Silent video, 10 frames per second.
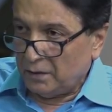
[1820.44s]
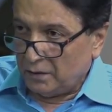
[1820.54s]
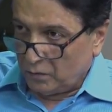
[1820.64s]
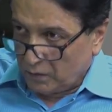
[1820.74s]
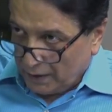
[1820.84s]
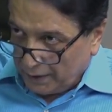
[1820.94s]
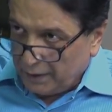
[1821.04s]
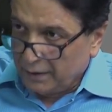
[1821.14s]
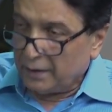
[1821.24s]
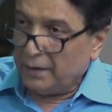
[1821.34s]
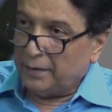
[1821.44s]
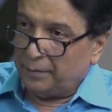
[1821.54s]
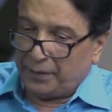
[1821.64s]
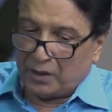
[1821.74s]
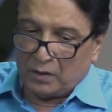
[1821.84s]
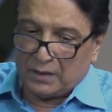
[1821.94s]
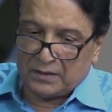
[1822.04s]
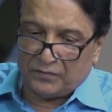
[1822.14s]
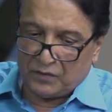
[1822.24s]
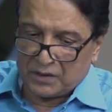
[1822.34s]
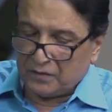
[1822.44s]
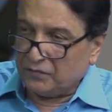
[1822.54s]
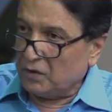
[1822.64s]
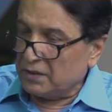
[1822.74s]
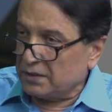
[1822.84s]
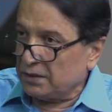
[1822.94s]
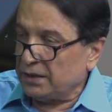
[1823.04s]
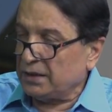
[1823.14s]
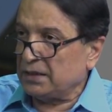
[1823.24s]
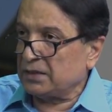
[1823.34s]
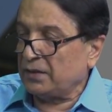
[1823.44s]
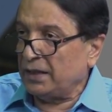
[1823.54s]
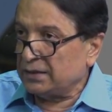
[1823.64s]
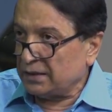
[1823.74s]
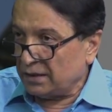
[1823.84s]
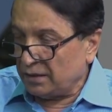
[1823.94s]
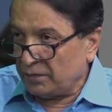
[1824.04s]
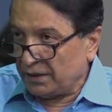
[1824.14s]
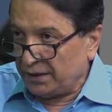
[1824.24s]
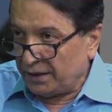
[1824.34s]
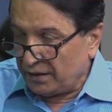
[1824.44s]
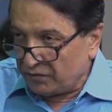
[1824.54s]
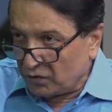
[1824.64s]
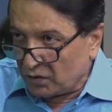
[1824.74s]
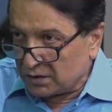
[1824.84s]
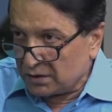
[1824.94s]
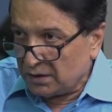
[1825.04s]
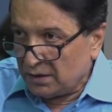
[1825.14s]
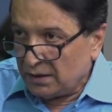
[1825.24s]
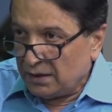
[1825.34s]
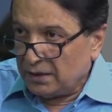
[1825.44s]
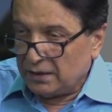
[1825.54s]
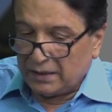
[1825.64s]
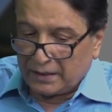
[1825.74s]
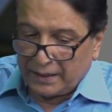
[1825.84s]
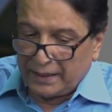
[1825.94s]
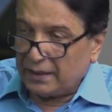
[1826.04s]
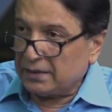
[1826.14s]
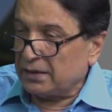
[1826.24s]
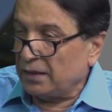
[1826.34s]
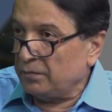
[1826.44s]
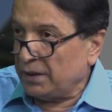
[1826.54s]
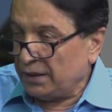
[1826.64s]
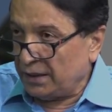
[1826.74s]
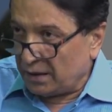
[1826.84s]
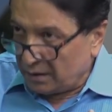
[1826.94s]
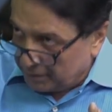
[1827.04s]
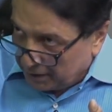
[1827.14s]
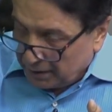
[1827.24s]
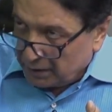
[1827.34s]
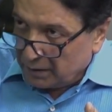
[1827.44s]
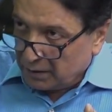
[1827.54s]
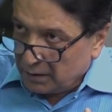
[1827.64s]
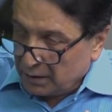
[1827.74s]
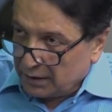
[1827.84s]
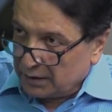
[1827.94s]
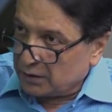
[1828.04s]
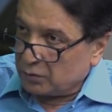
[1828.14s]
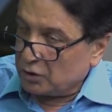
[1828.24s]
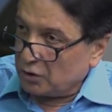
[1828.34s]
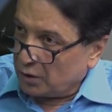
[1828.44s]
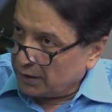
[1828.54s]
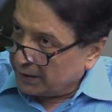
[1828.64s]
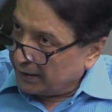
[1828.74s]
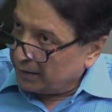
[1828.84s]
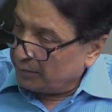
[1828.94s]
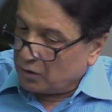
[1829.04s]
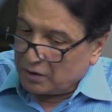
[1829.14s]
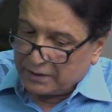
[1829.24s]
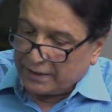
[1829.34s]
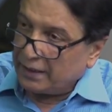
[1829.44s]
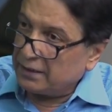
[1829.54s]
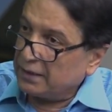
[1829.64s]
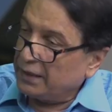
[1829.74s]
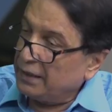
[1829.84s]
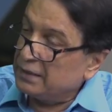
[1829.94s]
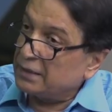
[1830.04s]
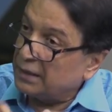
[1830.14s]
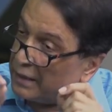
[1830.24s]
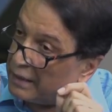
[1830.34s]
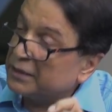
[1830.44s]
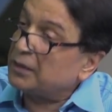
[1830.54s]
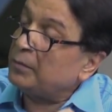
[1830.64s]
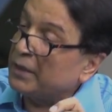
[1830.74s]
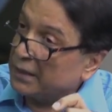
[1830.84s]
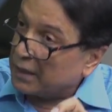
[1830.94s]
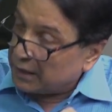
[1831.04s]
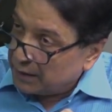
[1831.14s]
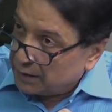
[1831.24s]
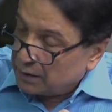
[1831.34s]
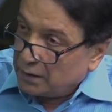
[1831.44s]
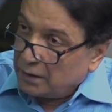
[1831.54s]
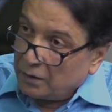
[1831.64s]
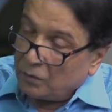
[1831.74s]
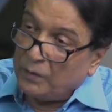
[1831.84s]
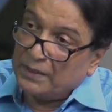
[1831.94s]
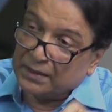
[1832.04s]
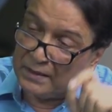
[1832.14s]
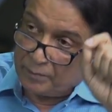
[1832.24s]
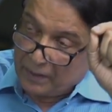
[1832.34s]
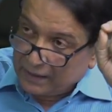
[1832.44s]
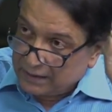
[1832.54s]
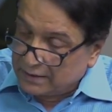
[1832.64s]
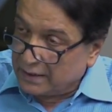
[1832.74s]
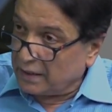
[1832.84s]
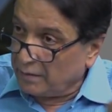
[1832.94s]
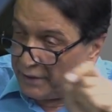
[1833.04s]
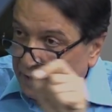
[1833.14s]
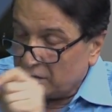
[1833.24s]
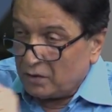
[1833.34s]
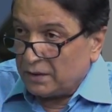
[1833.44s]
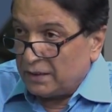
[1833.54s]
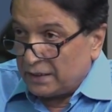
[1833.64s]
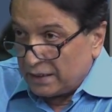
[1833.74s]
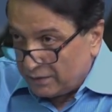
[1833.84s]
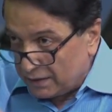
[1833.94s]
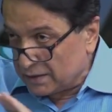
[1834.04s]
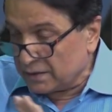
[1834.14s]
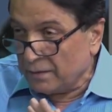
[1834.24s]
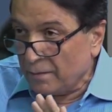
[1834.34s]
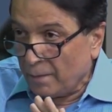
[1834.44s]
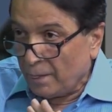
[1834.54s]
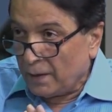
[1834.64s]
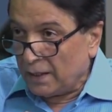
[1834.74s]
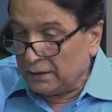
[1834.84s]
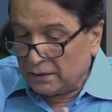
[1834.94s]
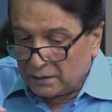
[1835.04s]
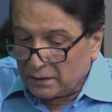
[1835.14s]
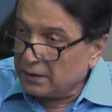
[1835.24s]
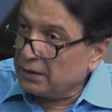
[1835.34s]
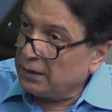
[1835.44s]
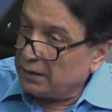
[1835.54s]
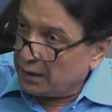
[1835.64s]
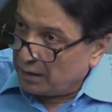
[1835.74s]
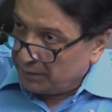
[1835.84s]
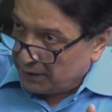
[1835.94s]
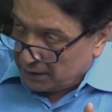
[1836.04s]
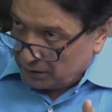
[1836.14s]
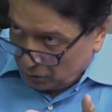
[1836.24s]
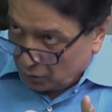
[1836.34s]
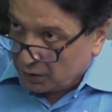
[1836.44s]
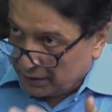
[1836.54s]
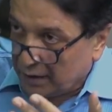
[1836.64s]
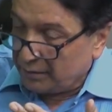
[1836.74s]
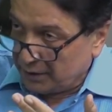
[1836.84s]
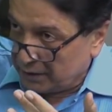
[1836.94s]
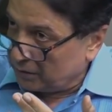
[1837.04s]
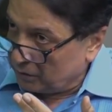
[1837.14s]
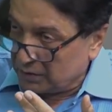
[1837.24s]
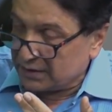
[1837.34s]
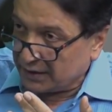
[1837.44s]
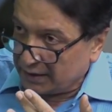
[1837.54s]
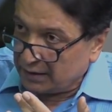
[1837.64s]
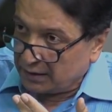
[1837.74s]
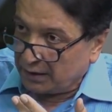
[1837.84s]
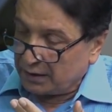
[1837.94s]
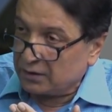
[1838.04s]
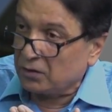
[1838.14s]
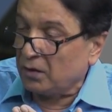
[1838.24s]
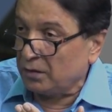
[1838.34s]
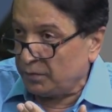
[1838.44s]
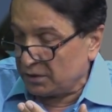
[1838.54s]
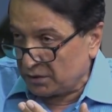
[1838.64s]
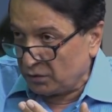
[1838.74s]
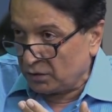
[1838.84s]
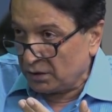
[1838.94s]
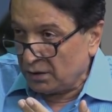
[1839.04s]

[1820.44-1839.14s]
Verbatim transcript: Why? Because first of all, surgical strikes are done by the Air Force. The raid is done by the Army. This was not a raid because raid is against legitimate target, which is the Pakistan Army and not the terrorist. And the third thing the Army can do, or the Army can do the second thing, is hot pursuit.